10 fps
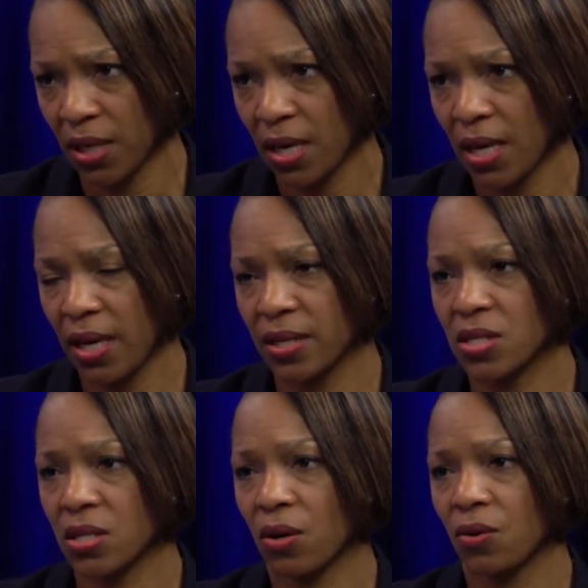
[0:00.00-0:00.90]
That's right. And
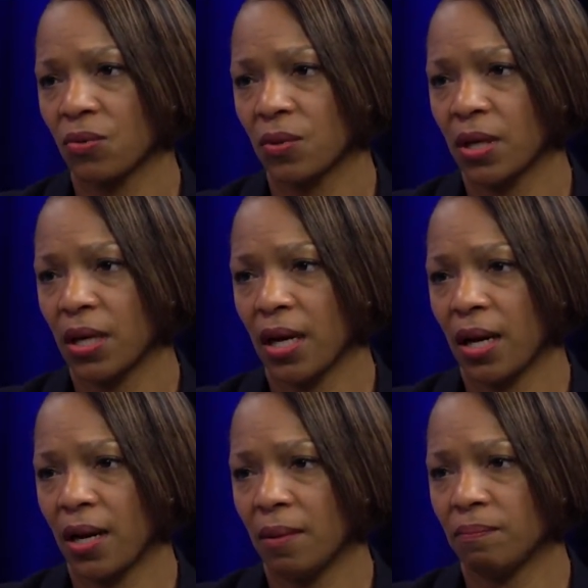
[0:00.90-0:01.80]
so
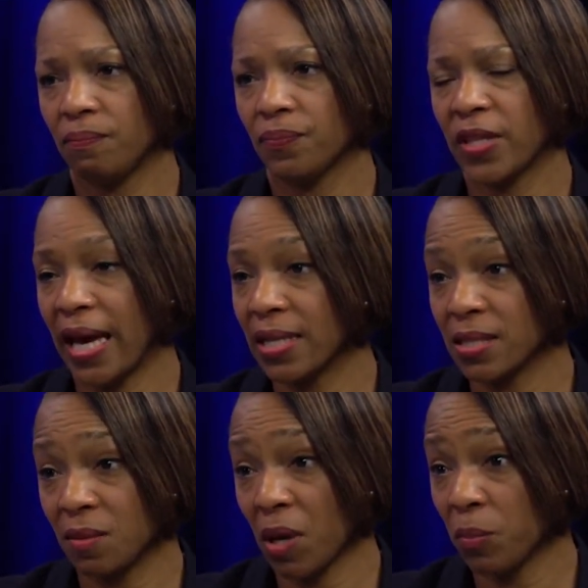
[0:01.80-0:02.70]
um, that
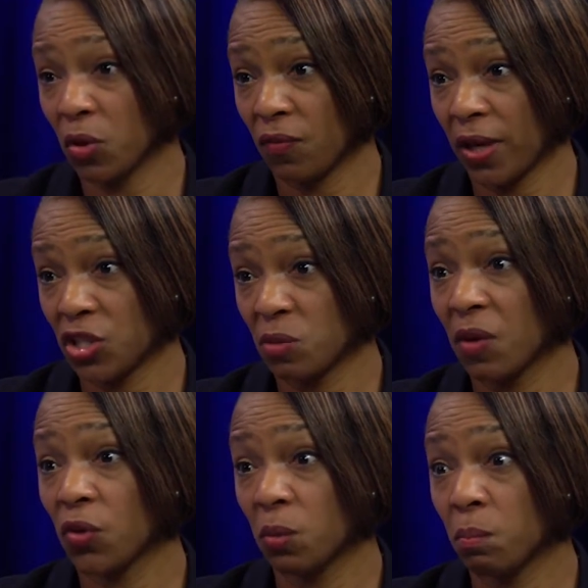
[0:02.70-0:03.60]
isn't my motivation.
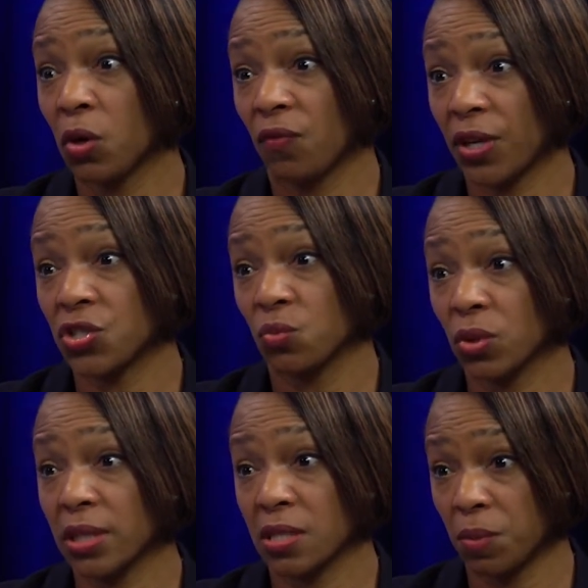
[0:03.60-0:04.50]
My motivation
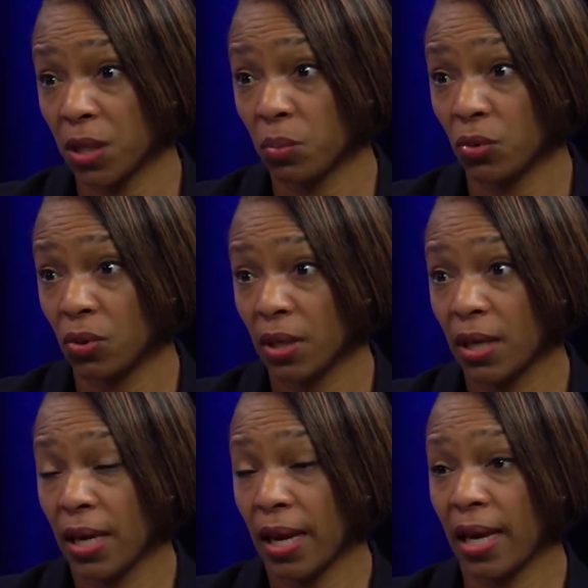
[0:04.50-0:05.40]
really is people
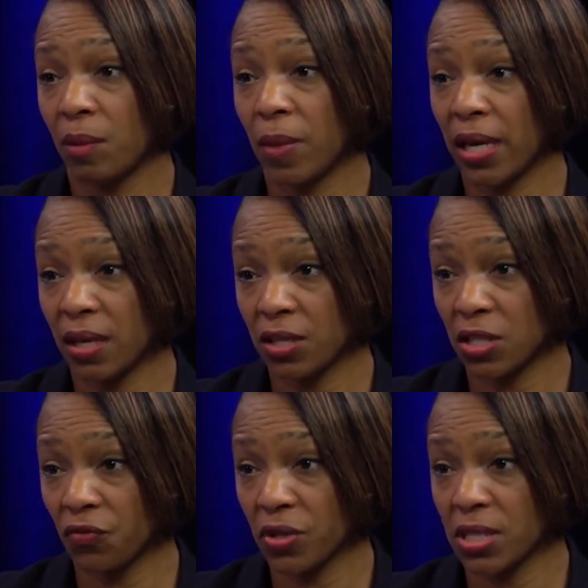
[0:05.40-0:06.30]
and making a
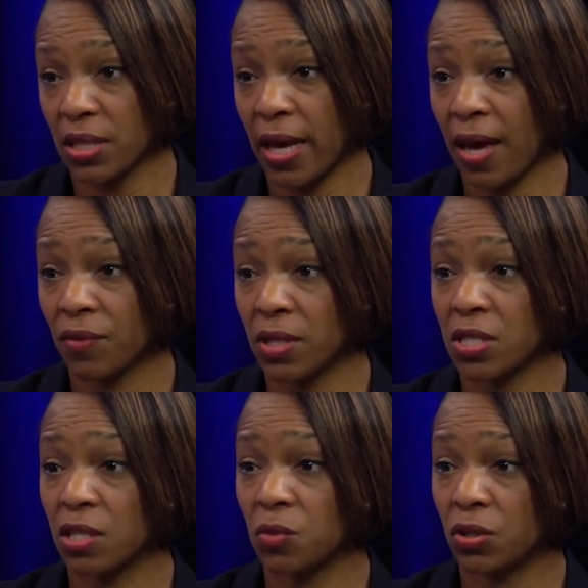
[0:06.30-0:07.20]
difference and having
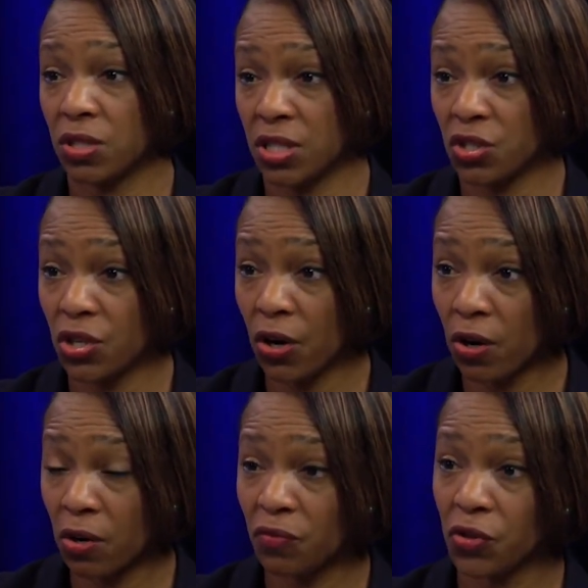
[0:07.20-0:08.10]
this community
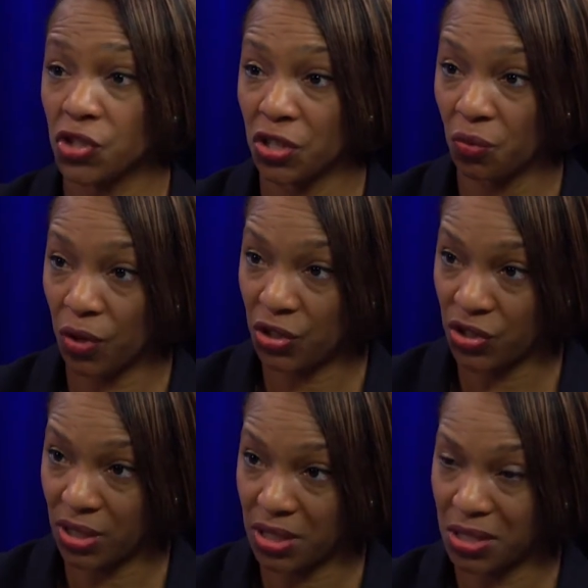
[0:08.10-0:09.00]
turn for
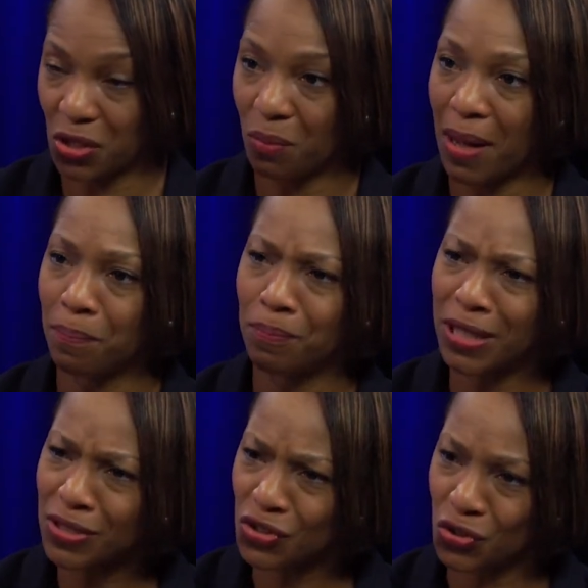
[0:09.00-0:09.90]
generations. And so my
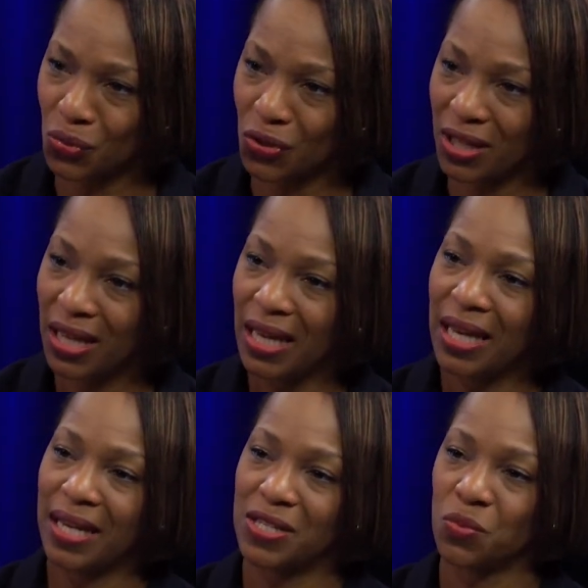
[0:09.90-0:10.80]
biggest joy
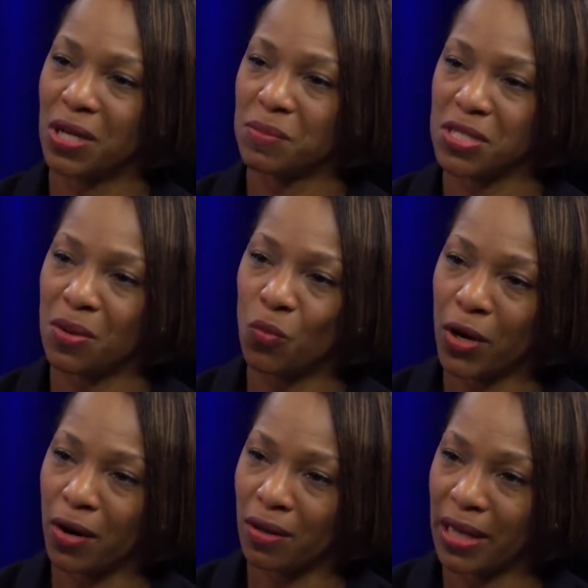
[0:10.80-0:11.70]
is when I'm
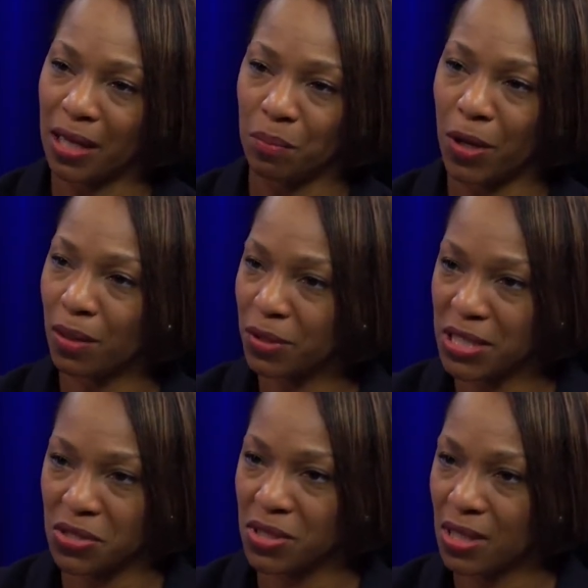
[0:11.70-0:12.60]
somewhere like at
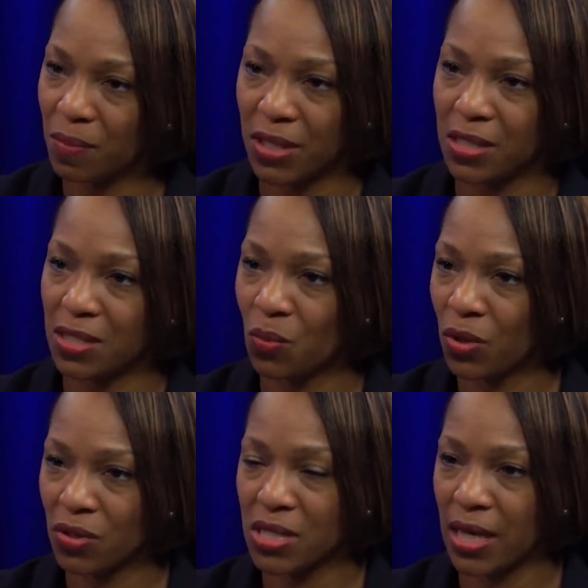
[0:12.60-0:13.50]
Publix or something and
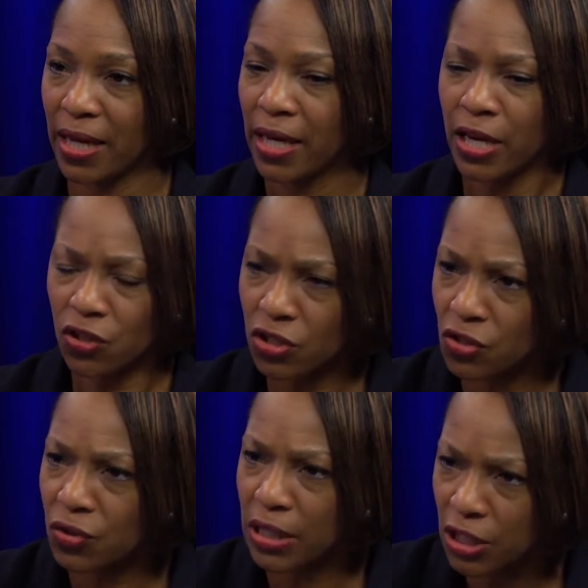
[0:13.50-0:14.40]
someone will say, you're
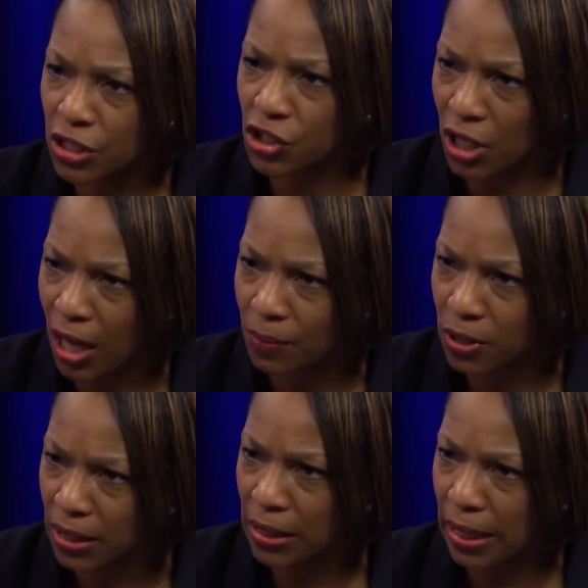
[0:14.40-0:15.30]
doing a good job,
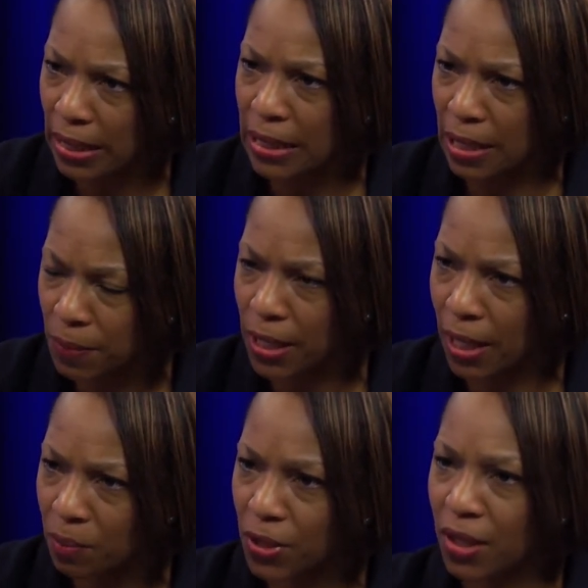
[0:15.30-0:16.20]
young lady, keep it
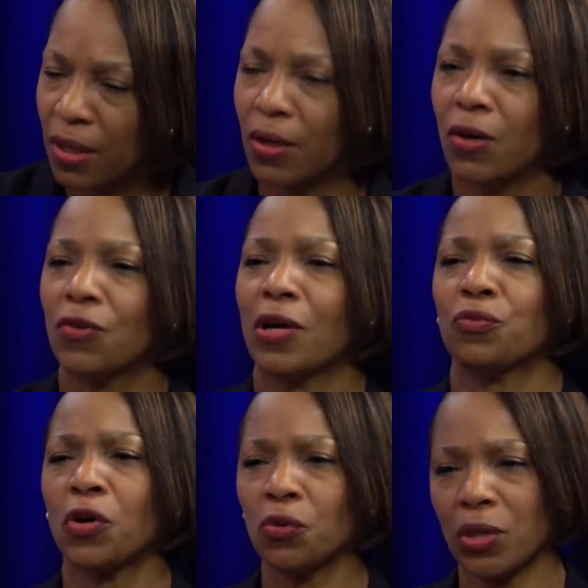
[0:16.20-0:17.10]
up yes. or at
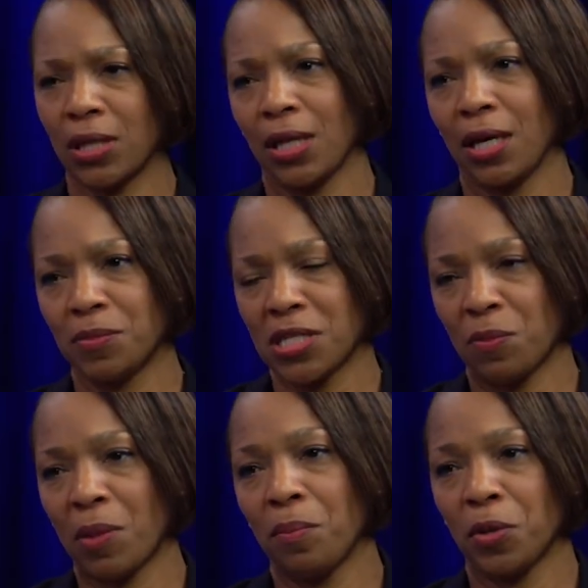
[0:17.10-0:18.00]
Rotary Club, some
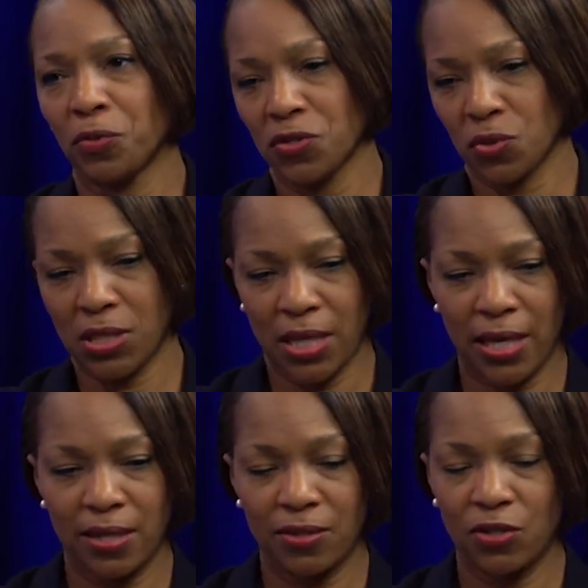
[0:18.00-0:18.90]
of my members will
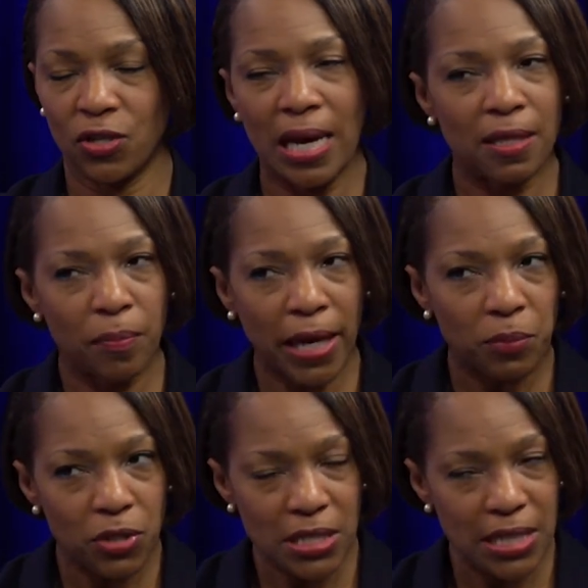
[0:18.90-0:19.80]
say, "You're not in the
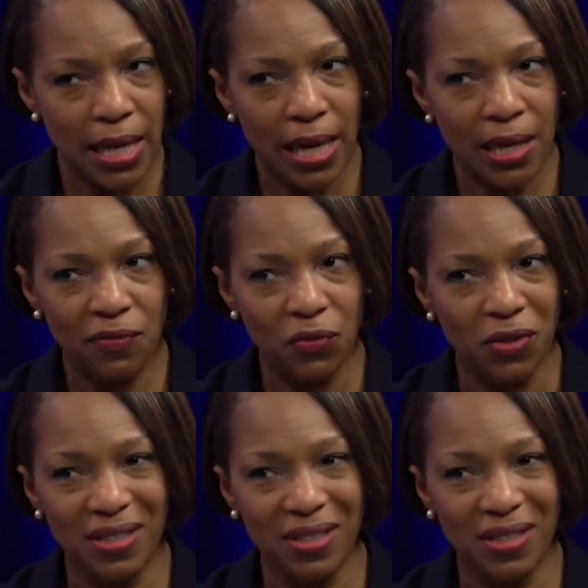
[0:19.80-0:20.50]
paper today for